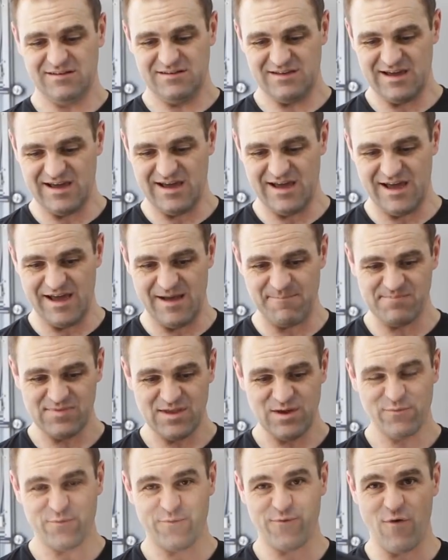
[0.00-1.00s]

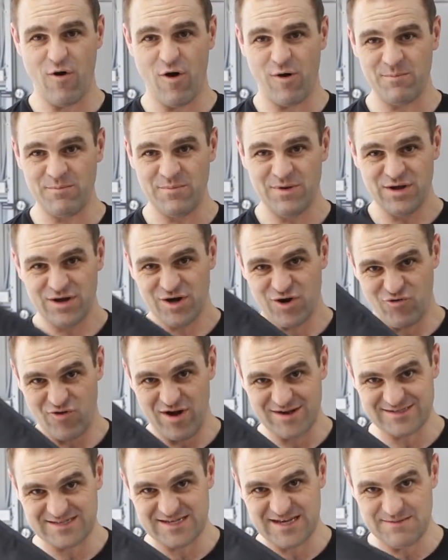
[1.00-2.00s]
From
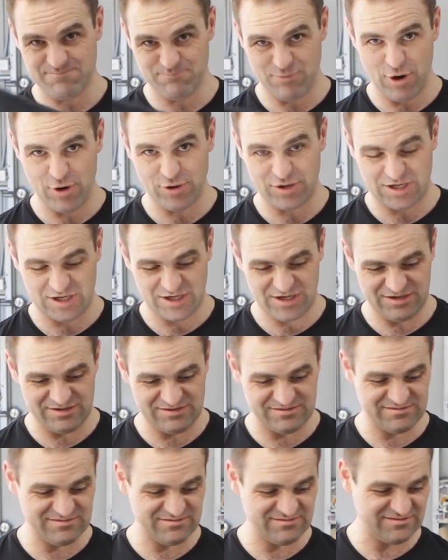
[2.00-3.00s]
crusty,
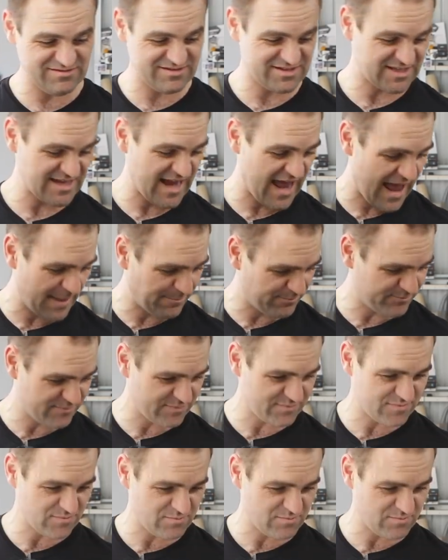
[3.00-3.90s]
broken, snap,